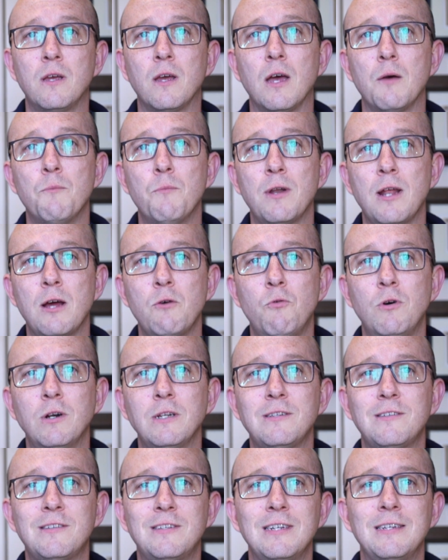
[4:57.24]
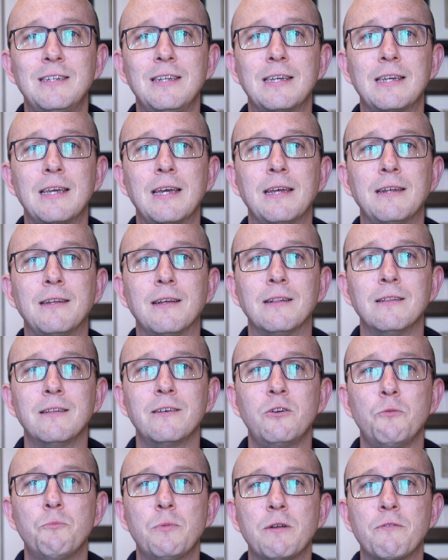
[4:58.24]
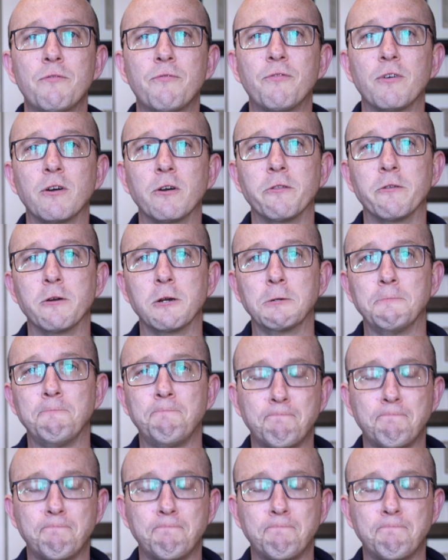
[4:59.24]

But I want us to dig in a little bit further,